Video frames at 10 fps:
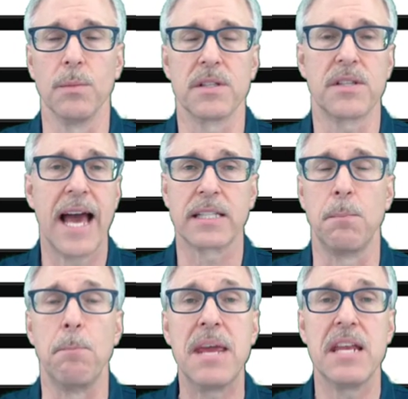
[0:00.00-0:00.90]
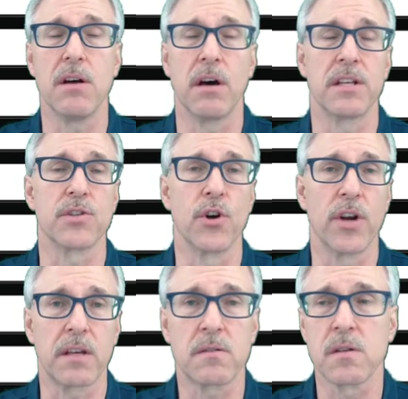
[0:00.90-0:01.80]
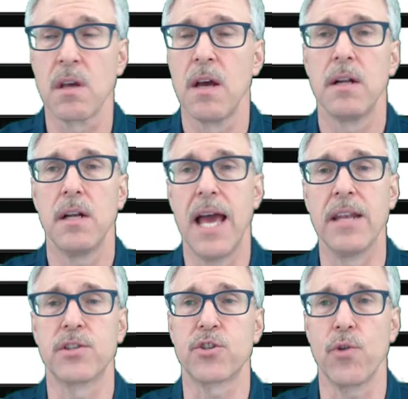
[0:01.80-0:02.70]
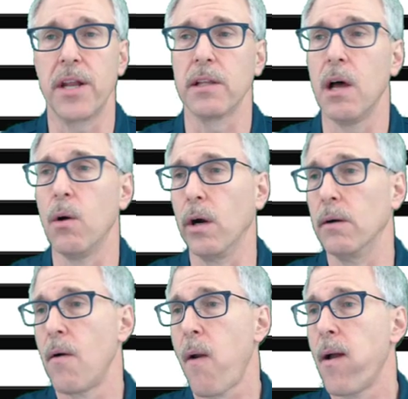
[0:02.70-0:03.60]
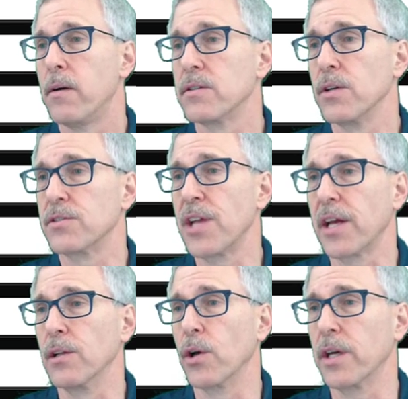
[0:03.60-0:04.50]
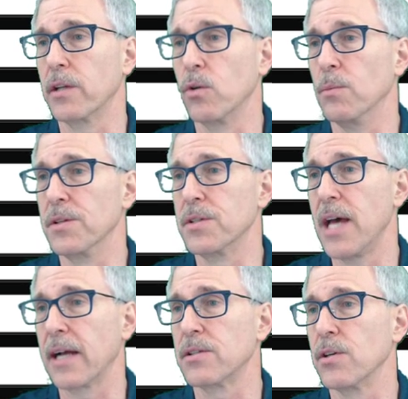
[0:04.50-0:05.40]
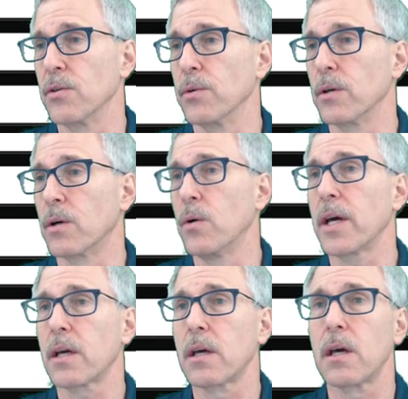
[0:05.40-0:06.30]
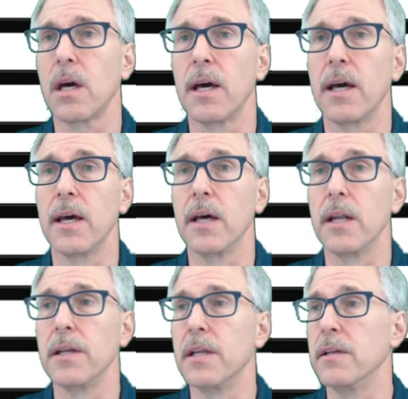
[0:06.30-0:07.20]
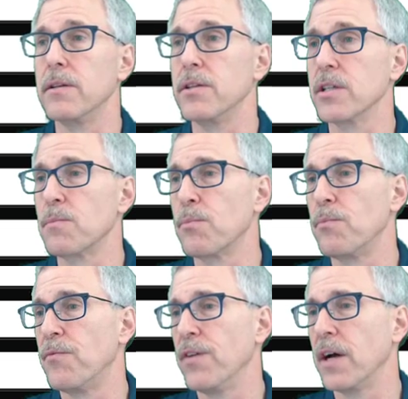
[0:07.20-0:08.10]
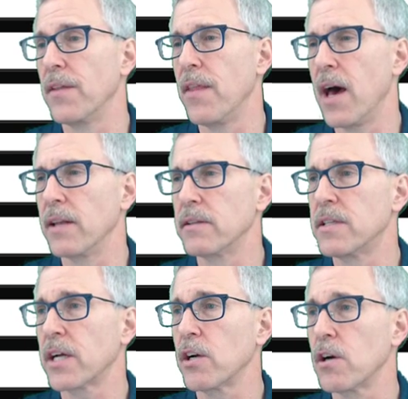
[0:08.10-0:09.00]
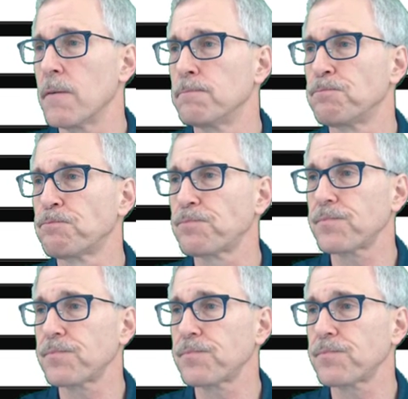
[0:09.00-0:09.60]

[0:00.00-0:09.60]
Goldman Sachs beat on its earnings and is trading lower. So let's take a look at Goldman Sachs here real quick. And I need to just find that ticker.